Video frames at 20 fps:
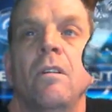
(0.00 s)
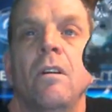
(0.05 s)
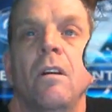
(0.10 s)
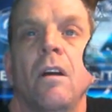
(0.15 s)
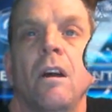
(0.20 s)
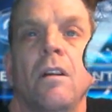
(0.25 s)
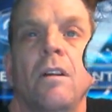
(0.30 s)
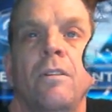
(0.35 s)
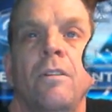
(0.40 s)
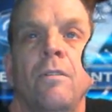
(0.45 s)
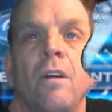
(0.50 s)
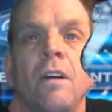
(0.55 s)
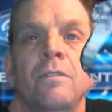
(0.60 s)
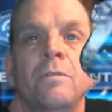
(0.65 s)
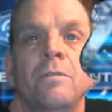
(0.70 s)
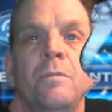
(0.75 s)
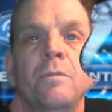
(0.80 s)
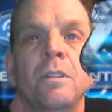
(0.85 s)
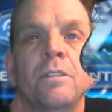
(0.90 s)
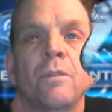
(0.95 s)
I do have
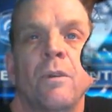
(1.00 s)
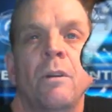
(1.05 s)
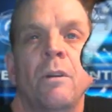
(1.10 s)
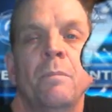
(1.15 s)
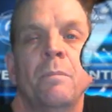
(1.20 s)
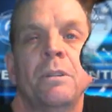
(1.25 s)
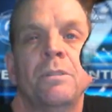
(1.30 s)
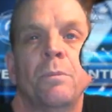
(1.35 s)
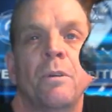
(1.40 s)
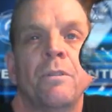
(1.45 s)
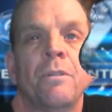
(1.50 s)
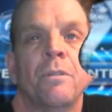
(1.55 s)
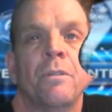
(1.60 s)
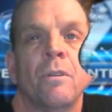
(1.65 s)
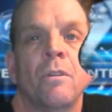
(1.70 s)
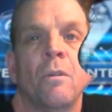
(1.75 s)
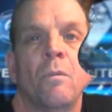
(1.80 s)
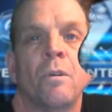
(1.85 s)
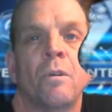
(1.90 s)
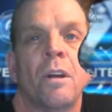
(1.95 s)
some disagreements with her
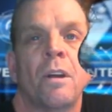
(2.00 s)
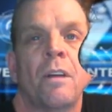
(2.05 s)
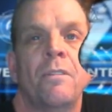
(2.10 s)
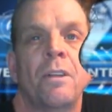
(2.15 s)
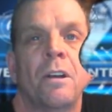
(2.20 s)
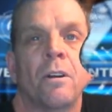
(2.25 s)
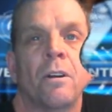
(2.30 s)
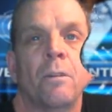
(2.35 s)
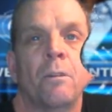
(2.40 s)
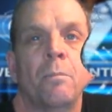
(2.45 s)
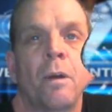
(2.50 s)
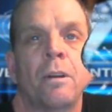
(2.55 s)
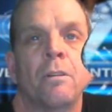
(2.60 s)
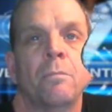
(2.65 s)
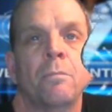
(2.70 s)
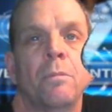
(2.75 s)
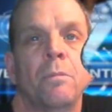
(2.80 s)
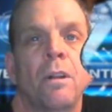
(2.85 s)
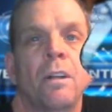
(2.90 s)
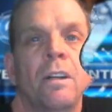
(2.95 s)
on what I think are better
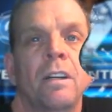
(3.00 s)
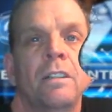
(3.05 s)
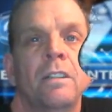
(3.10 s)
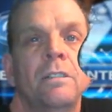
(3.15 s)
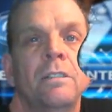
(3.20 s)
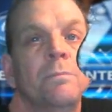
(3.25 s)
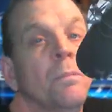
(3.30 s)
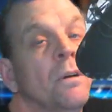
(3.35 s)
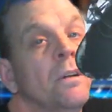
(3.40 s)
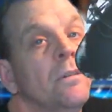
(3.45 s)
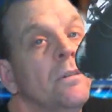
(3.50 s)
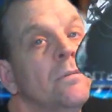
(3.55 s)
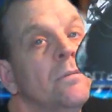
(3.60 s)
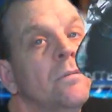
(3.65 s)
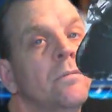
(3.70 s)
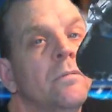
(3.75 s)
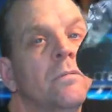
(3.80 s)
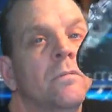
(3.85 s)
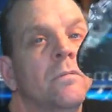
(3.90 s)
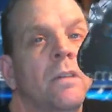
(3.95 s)
plugins, but
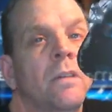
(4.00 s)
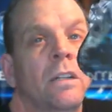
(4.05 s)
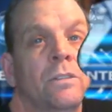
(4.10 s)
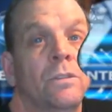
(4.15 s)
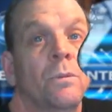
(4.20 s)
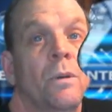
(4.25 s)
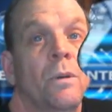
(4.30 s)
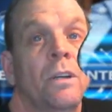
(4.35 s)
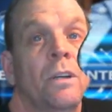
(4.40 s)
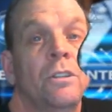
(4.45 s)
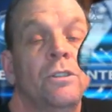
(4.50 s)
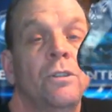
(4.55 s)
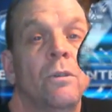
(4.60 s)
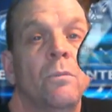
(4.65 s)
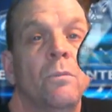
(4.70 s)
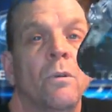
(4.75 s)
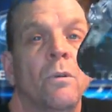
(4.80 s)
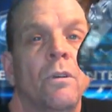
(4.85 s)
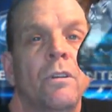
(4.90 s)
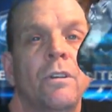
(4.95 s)
that's the way it should
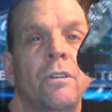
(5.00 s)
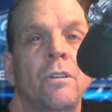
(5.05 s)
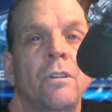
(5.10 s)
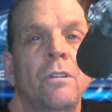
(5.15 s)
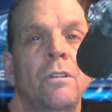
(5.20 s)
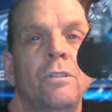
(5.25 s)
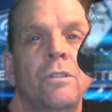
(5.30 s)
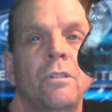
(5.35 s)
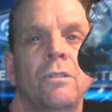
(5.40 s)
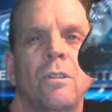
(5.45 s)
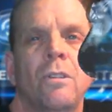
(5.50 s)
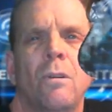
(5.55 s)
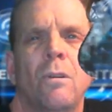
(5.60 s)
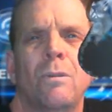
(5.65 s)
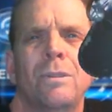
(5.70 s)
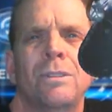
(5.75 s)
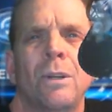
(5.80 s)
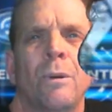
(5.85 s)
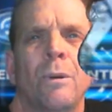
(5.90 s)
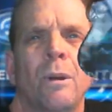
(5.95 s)
work. You shouldn't
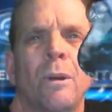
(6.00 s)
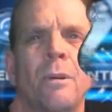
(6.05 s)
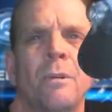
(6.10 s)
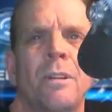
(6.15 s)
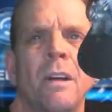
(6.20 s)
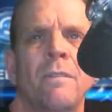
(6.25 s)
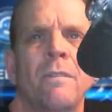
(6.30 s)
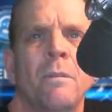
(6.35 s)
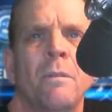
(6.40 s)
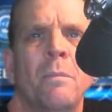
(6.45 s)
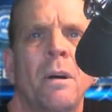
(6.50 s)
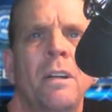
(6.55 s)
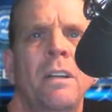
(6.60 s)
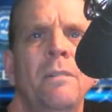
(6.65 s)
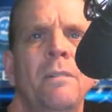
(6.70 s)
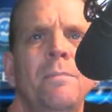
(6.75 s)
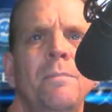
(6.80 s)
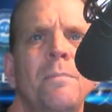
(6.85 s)
always agree with everybody.